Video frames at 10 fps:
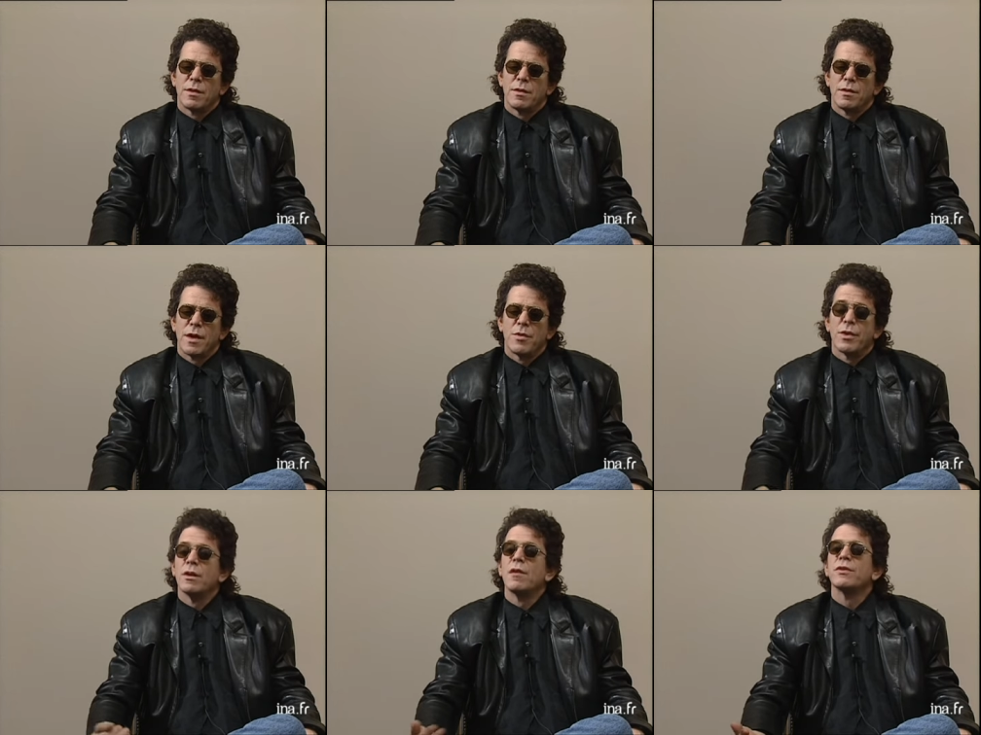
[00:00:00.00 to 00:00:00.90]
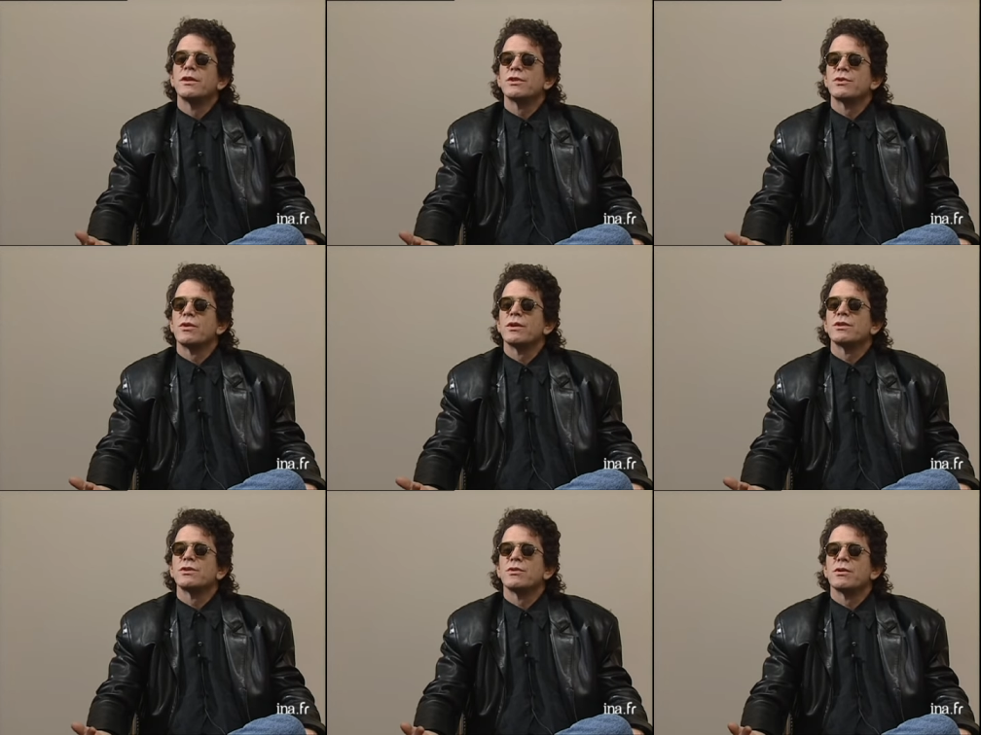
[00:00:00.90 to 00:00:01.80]
They were the loveliest audience
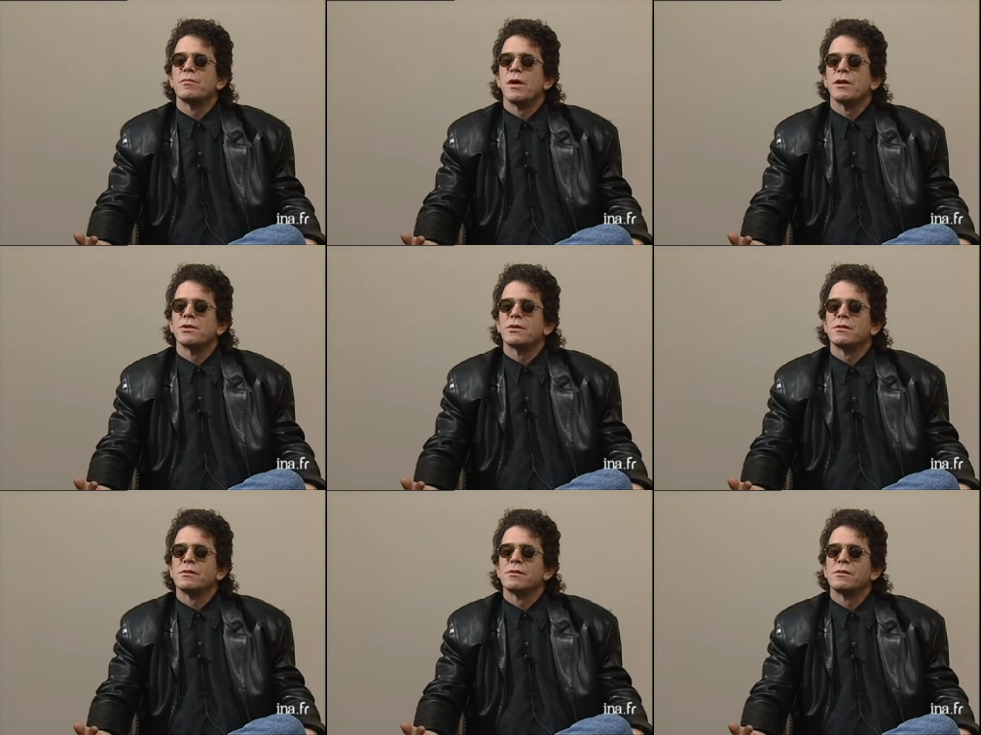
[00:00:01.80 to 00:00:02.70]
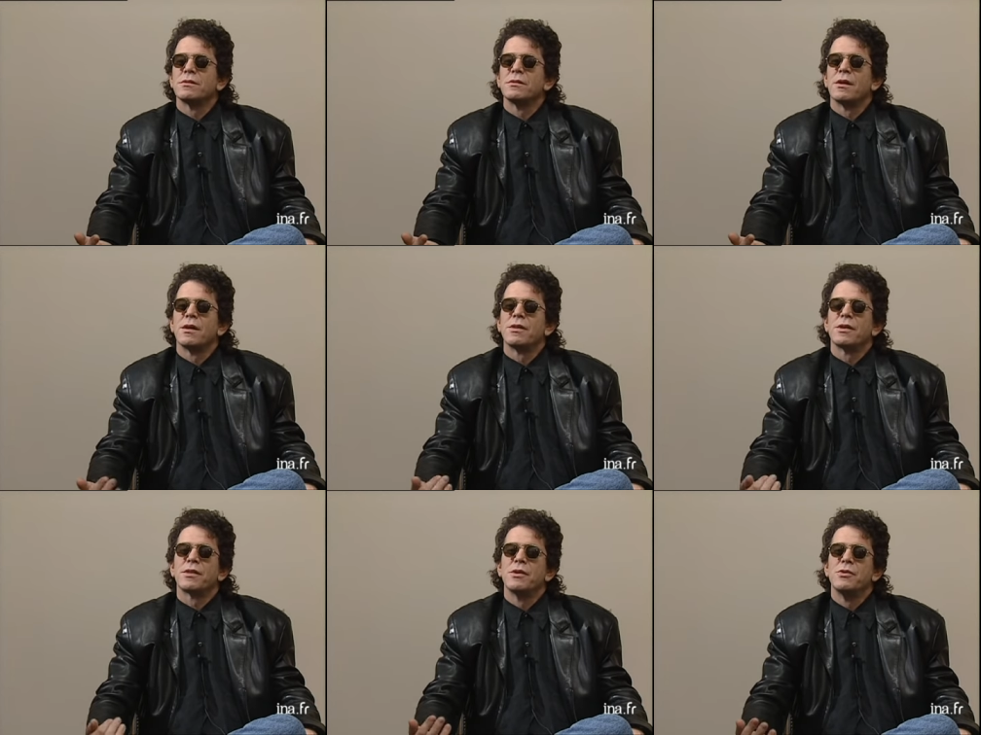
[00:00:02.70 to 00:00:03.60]
you could imagine. I think
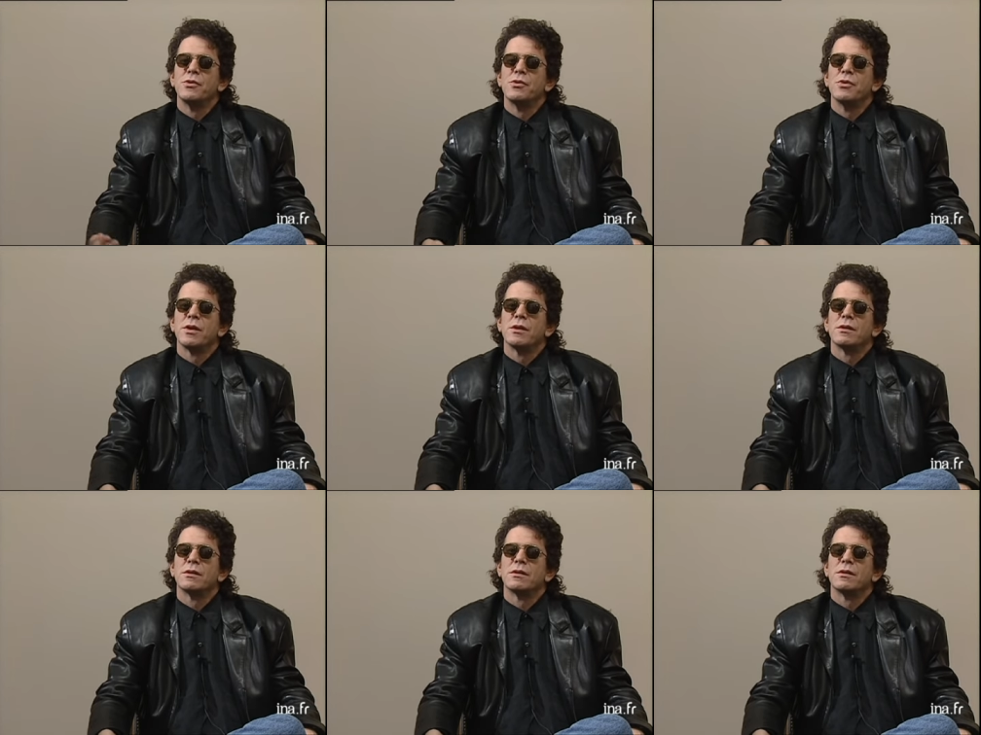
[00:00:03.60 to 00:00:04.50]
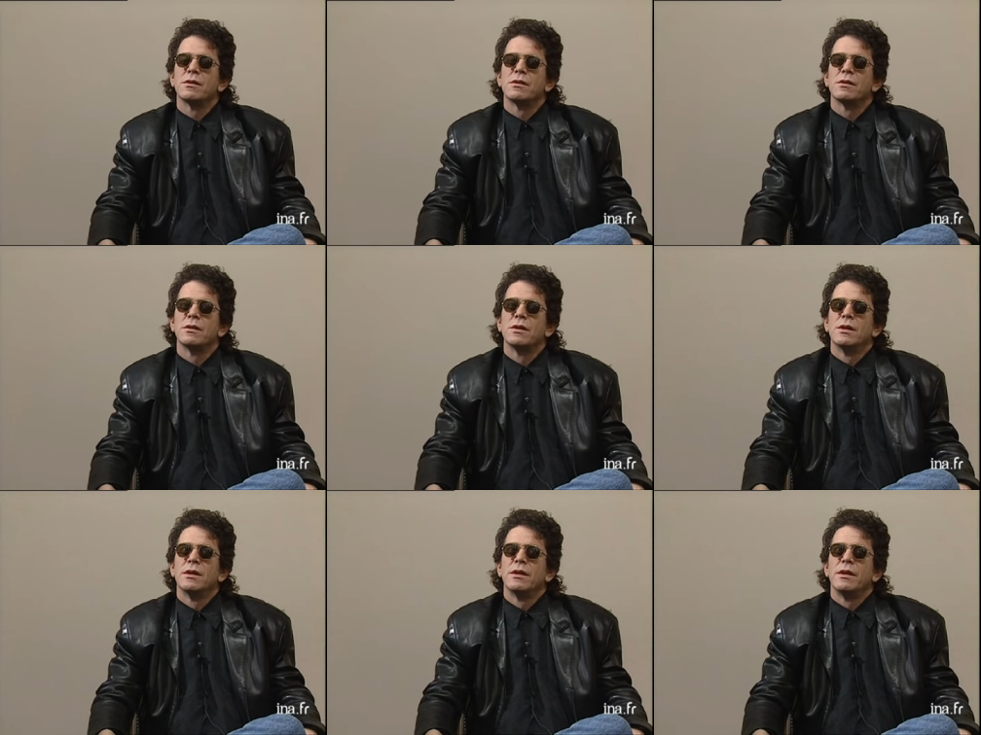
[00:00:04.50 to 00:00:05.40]
they knew that
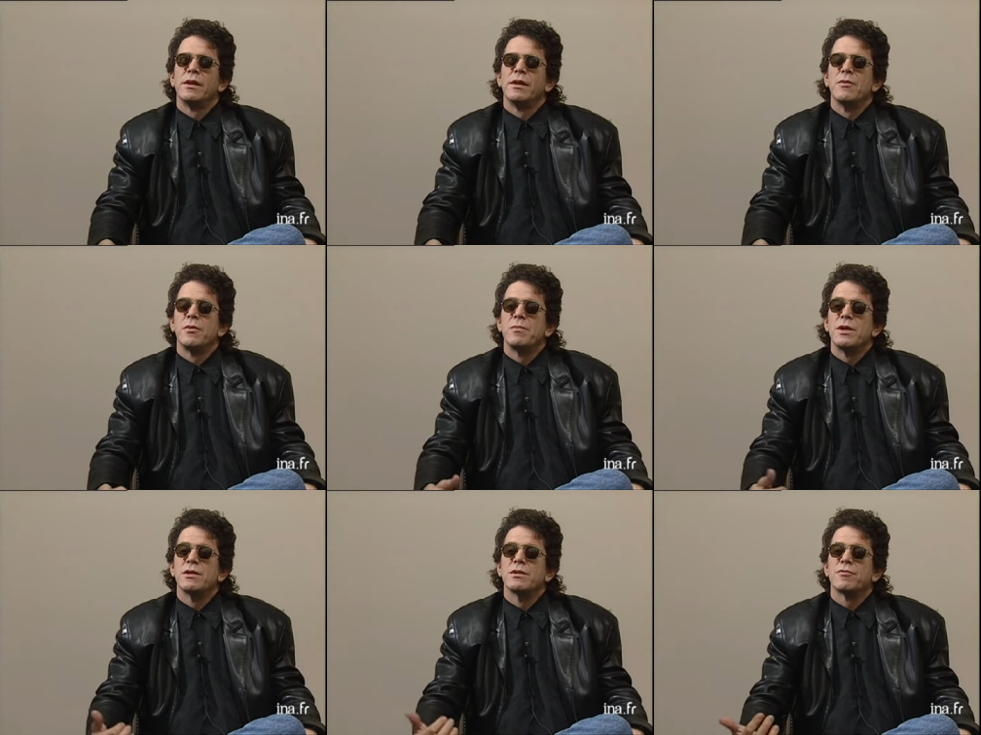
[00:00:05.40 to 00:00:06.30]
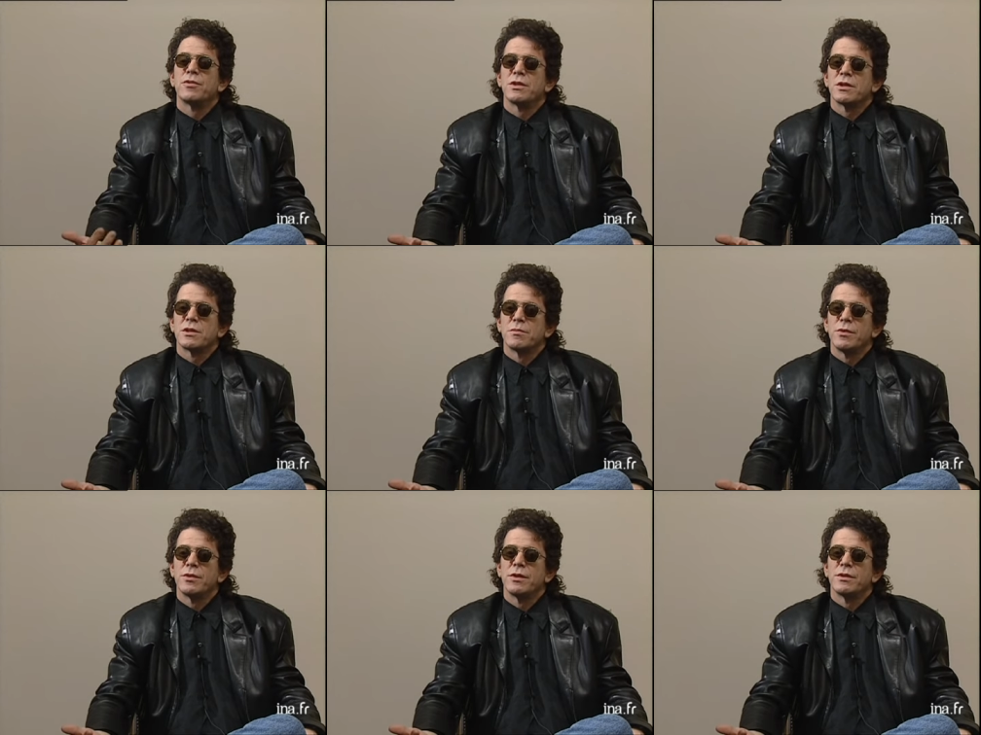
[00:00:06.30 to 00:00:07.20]
it would be a different
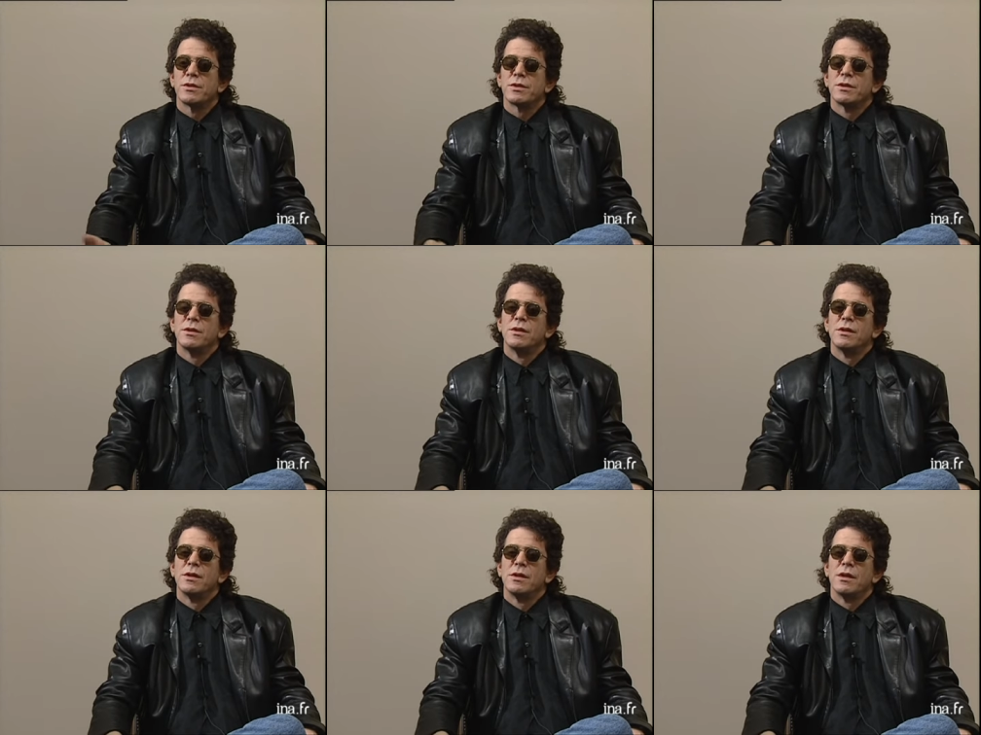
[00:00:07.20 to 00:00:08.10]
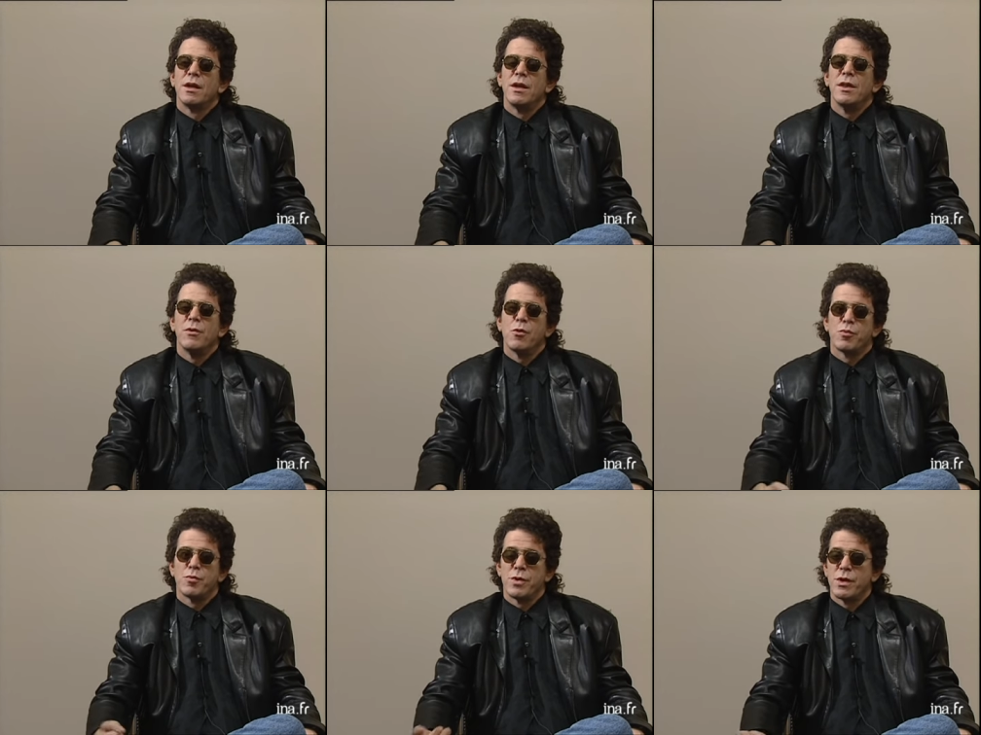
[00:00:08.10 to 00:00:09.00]
experience and they were
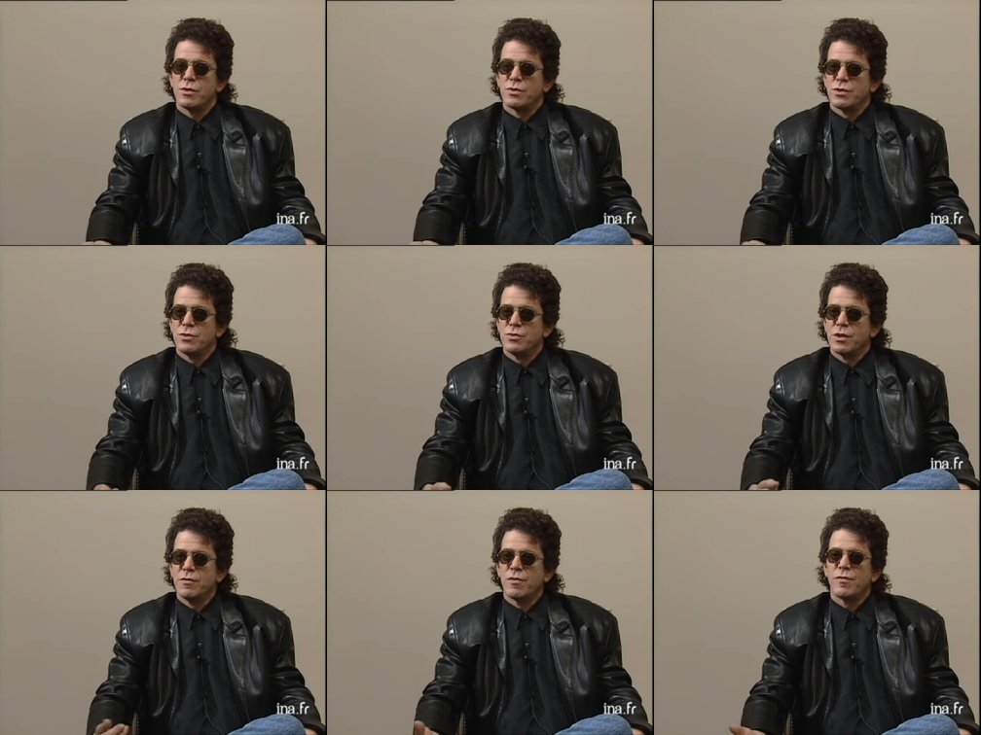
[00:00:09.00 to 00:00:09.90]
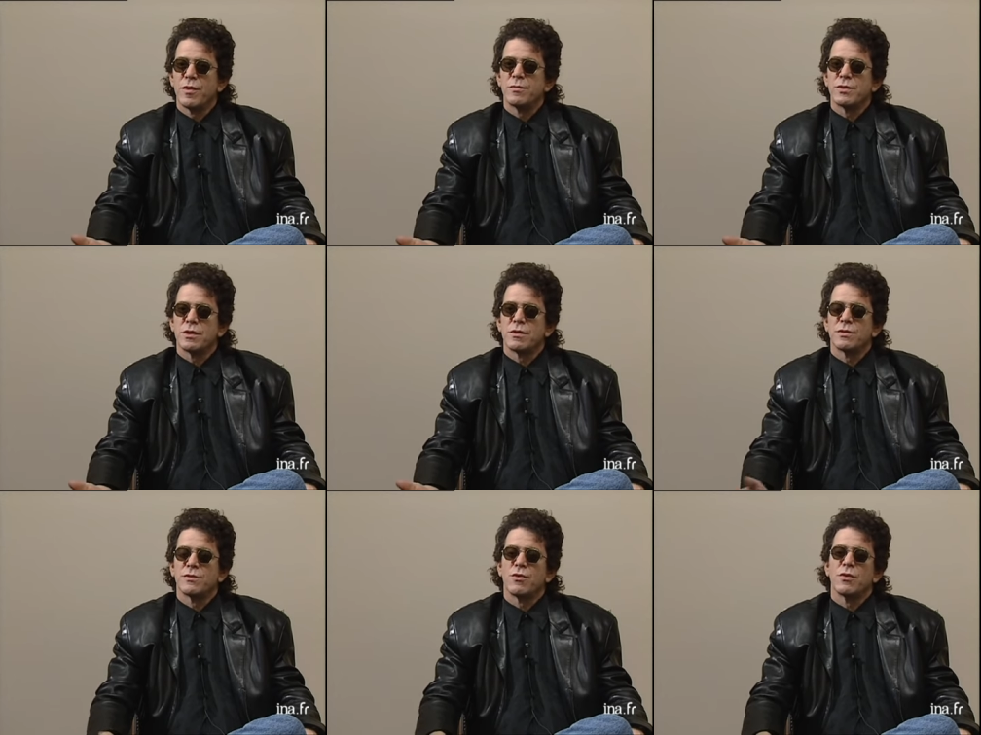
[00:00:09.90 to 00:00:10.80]
prepared to give of themselves
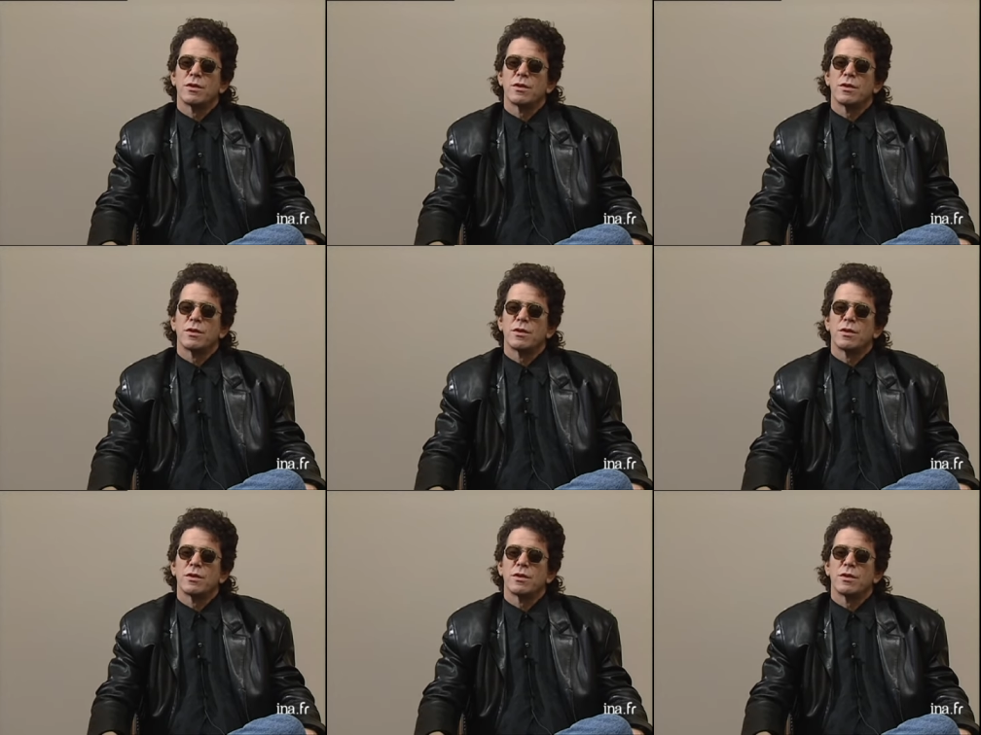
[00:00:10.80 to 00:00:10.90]
for it.